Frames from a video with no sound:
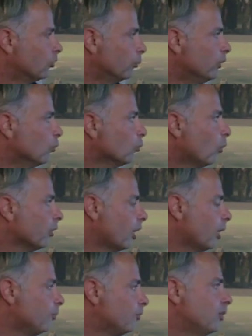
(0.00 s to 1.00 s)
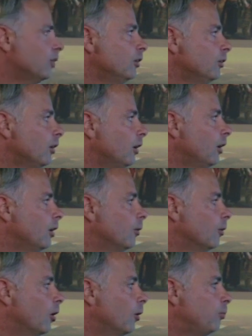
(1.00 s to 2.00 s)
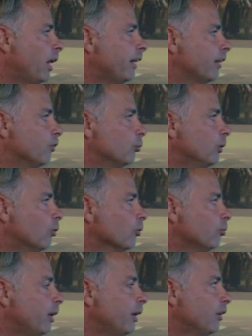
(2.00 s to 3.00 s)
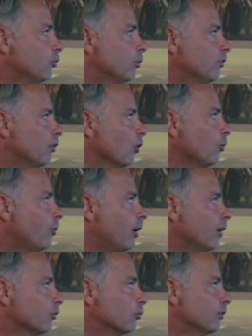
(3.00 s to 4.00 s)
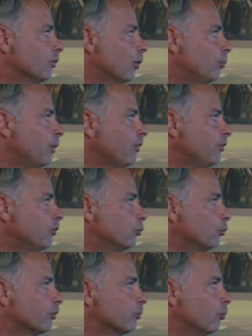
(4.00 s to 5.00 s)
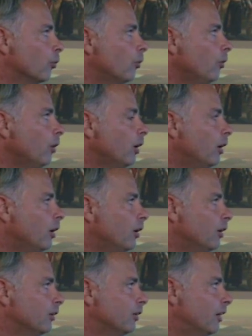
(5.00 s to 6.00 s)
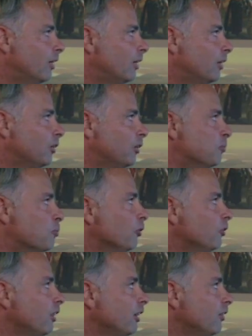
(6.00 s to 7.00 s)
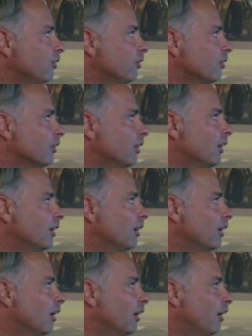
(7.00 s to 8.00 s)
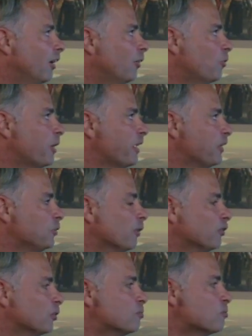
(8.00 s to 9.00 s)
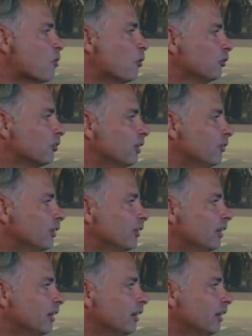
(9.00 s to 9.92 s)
So we don't want empty planets. We want planets with landmarks, with places to explore. There are mountains where you have some monks living